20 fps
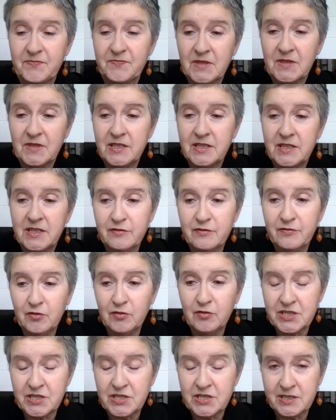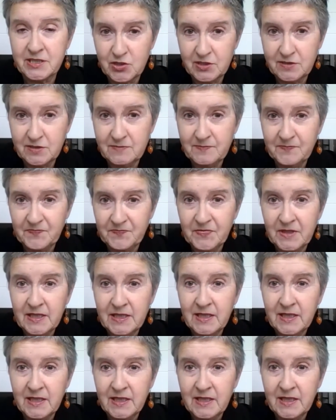This is a flawed assumption,
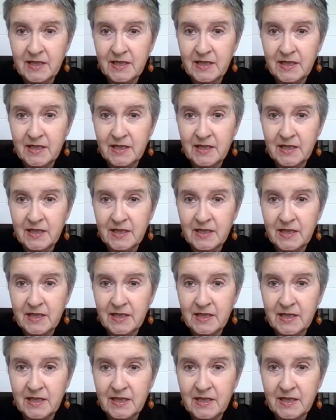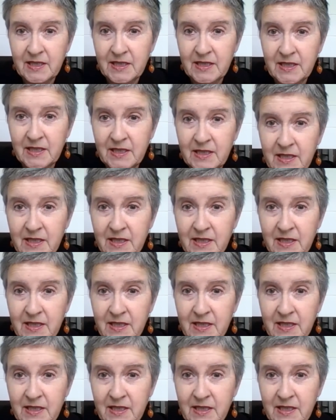considering the lack of evidence